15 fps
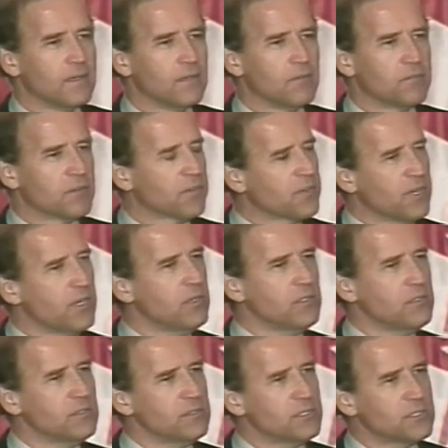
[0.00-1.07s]
for
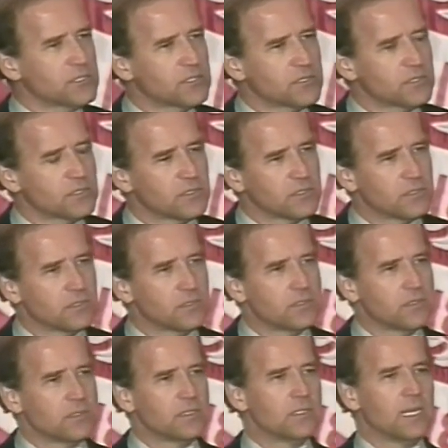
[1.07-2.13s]
those
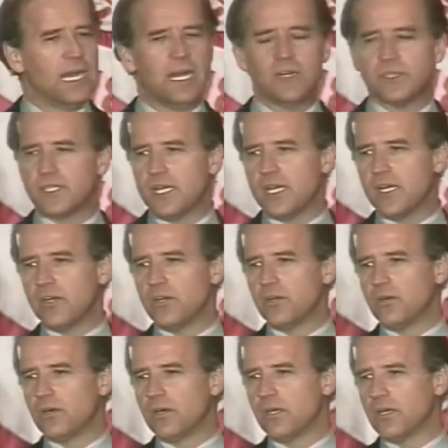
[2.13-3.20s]
out there
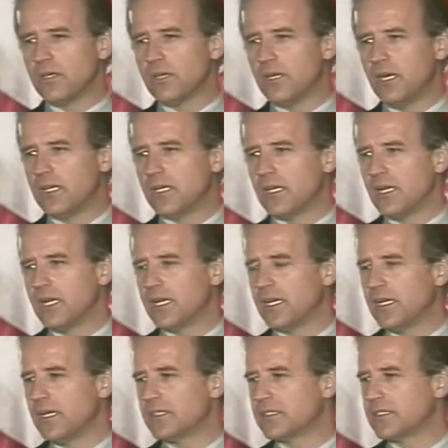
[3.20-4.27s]
who are, unlike
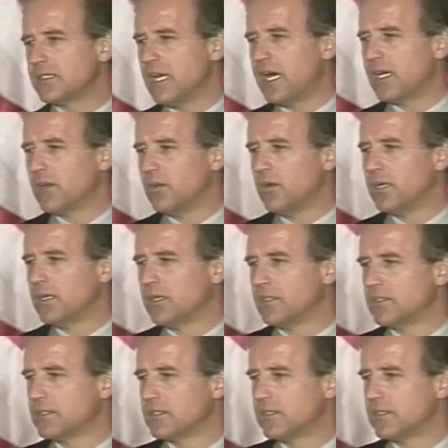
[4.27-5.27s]
us, non lawyers.